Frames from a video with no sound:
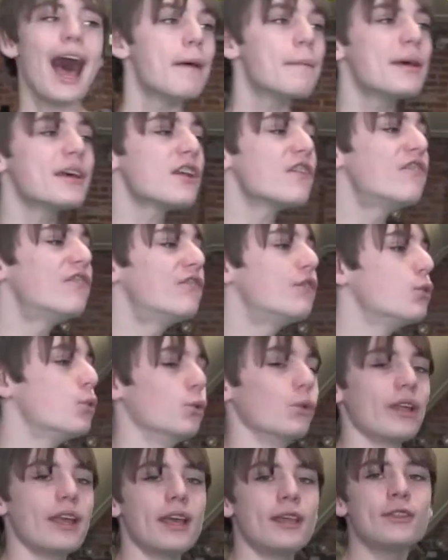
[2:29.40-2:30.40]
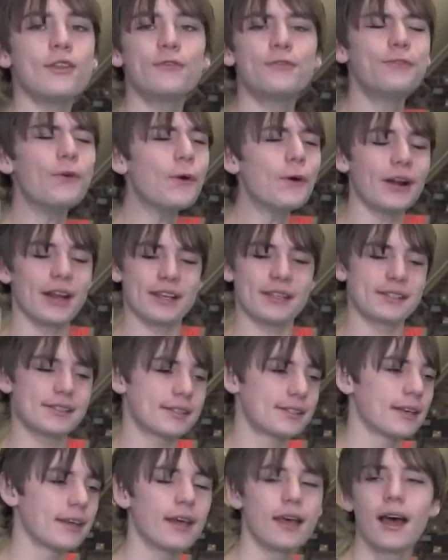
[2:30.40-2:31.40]
I met a fool in the
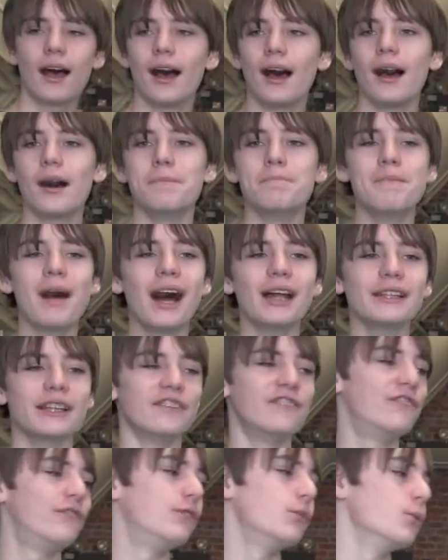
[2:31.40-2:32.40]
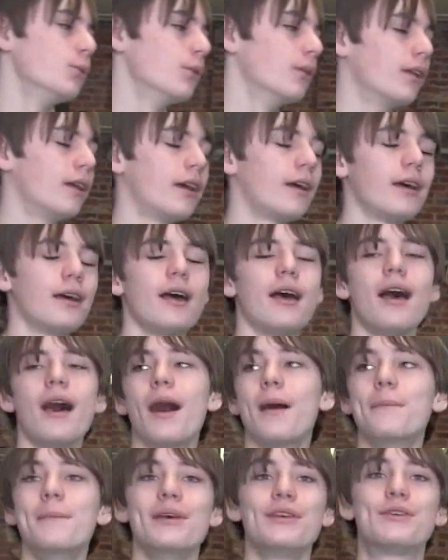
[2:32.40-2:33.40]
forest, a motley fool
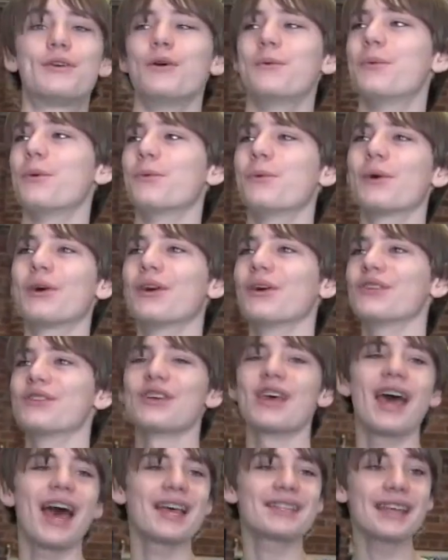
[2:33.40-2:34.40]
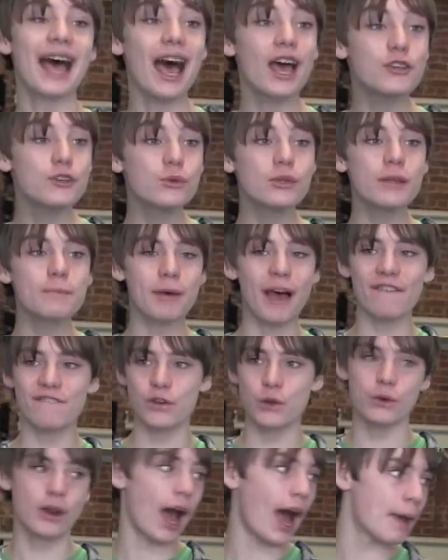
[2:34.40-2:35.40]
a miserable world. As I do live by
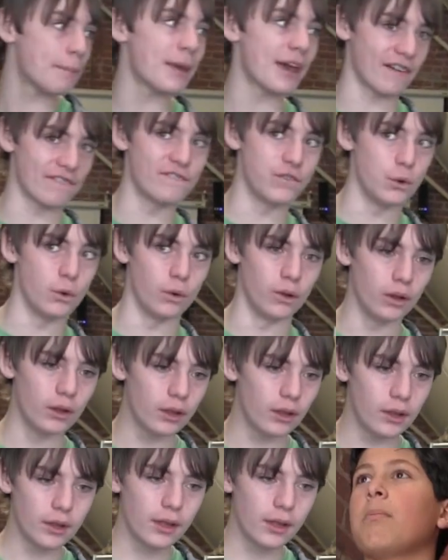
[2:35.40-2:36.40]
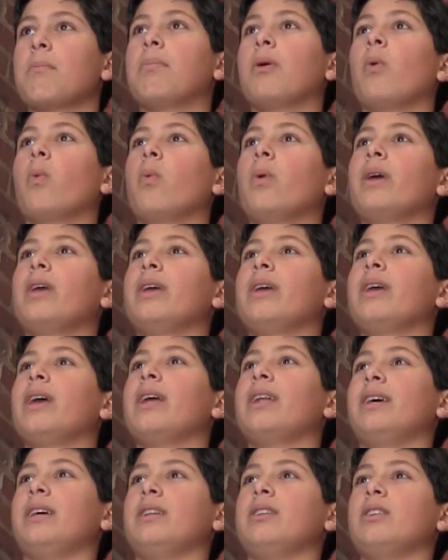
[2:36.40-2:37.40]
food, I'm not a fool. But we
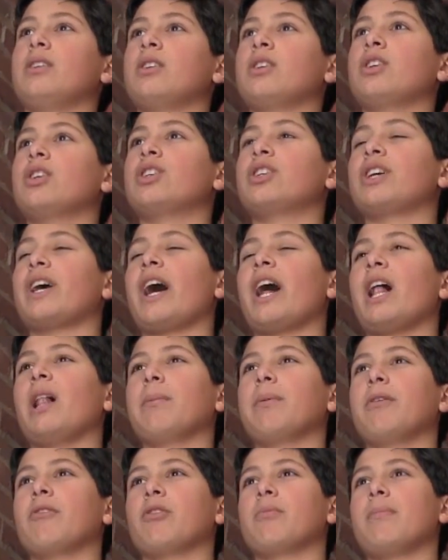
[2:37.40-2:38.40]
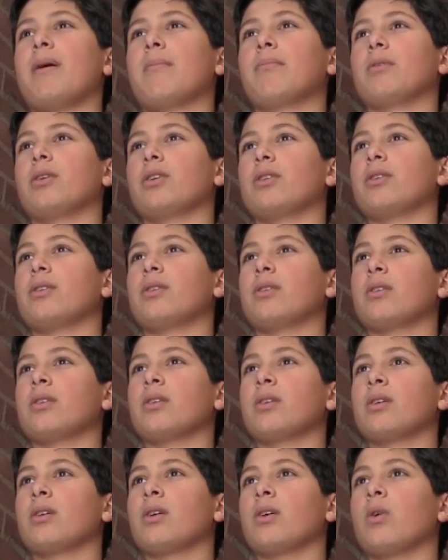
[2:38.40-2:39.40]
in it shall be remembered.
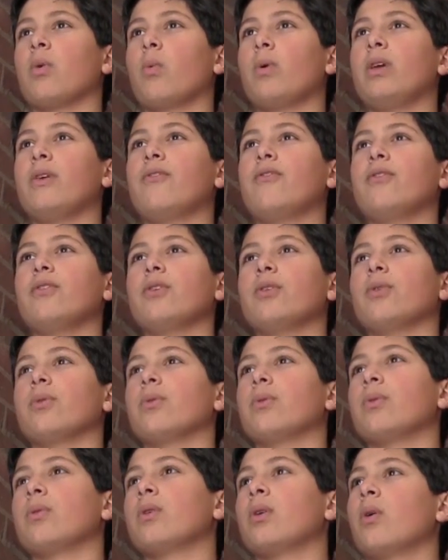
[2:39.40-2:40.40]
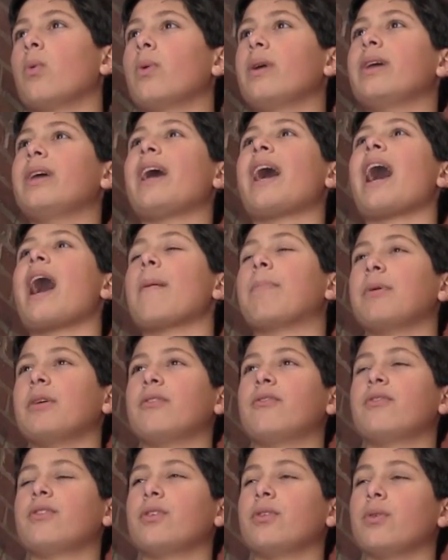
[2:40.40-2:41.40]
We few, we
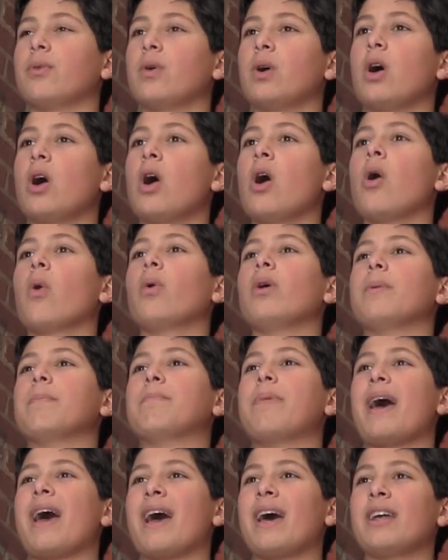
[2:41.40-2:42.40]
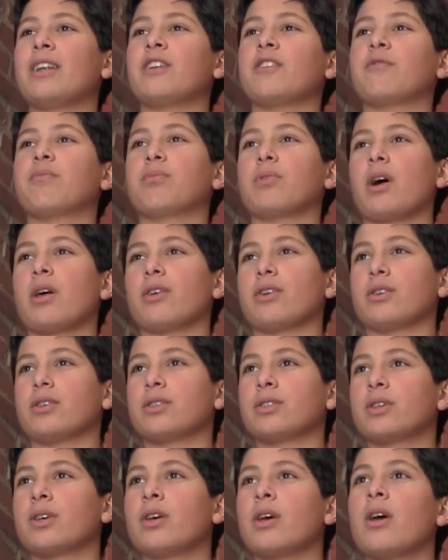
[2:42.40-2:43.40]
happy few, we band of
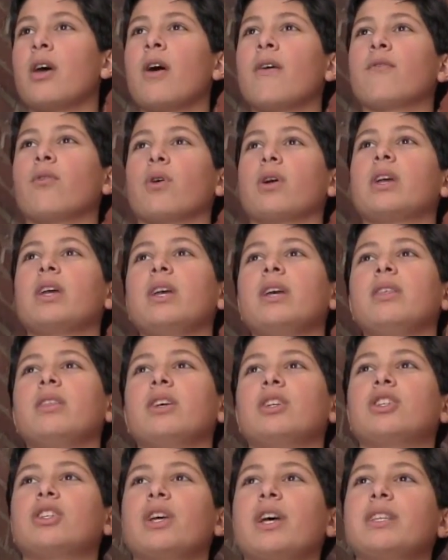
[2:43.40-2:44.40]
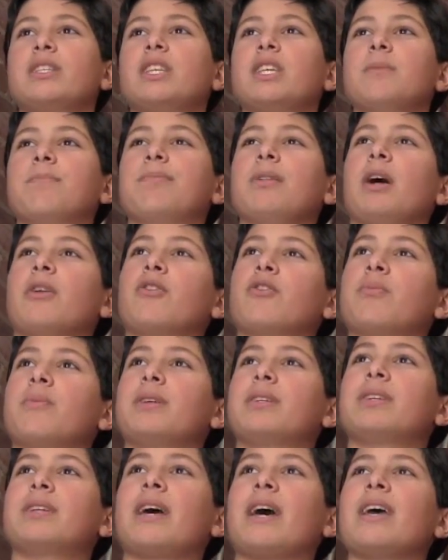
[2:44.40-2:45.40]
brothers. For he that sheds his blood with
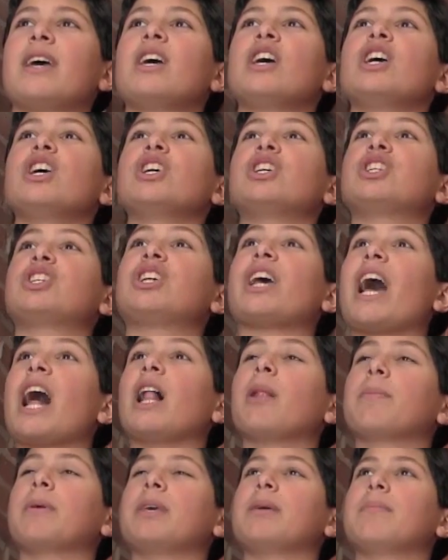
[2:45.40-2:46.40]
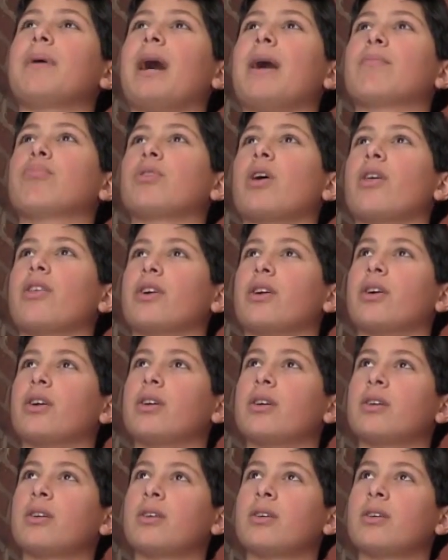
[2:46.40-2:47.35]
me today shall be my brother.